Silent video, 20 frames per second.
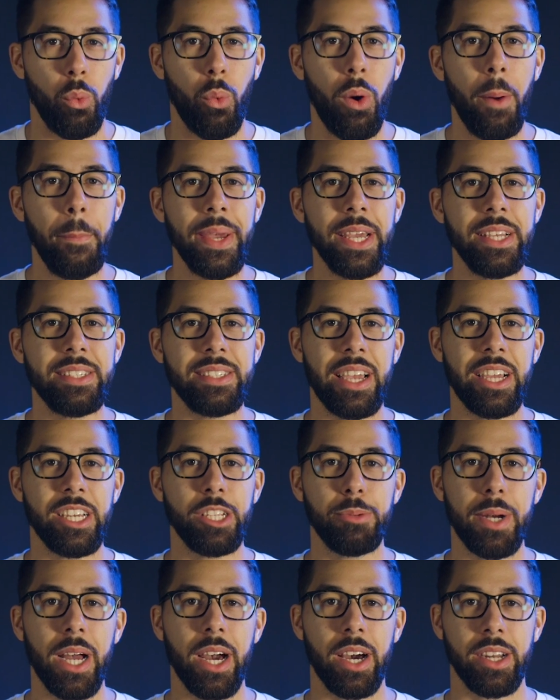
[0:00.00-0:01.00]
What makes
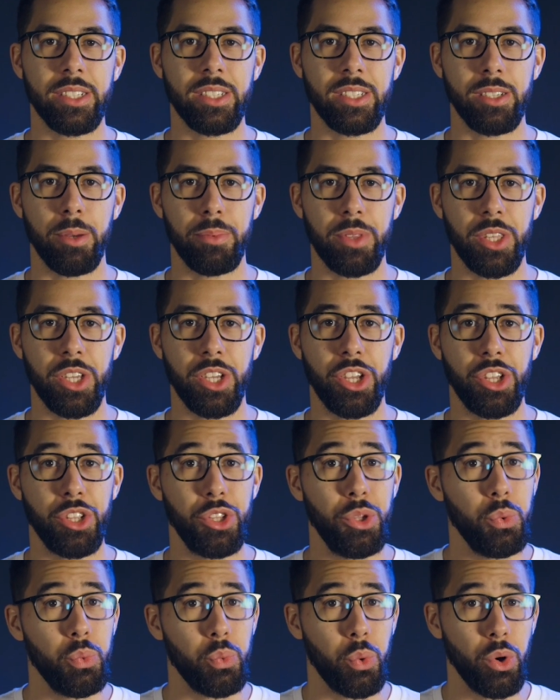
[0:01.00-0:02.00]
antibiotics
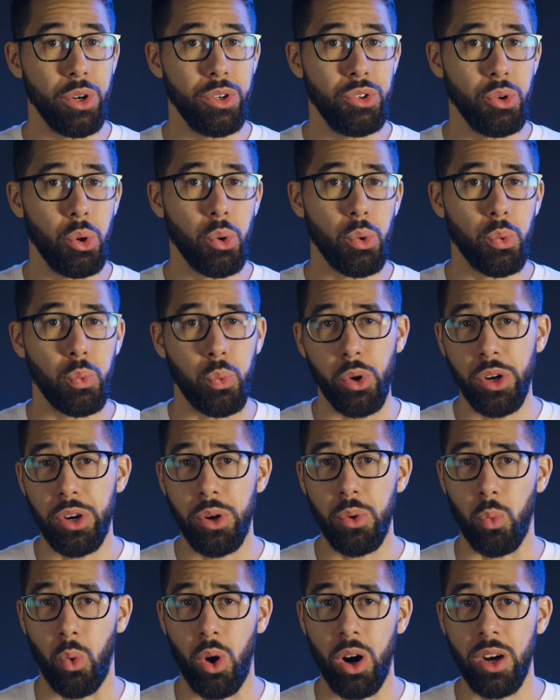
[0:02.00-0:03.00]
something you would or
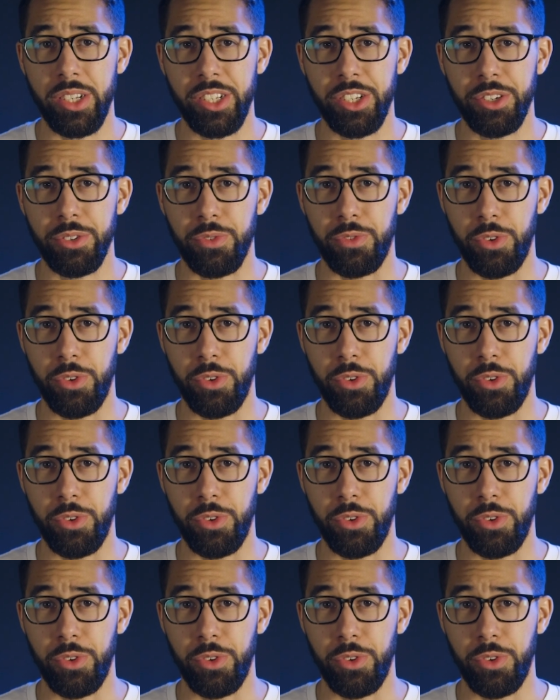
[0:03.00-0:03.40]
wouldn't want in your